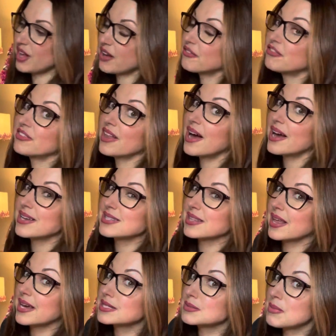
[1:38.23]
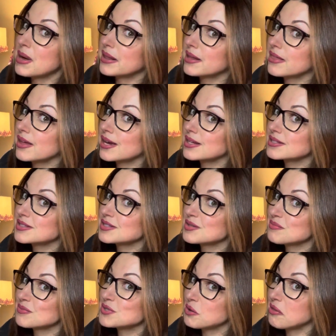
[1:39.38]
Flies like smelly things,
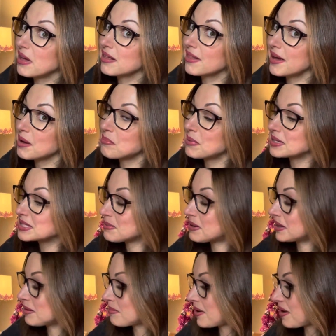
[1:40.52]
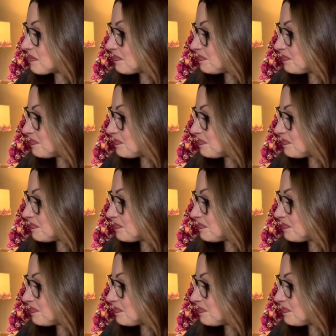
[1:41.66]
so they like Big Smelly Bear.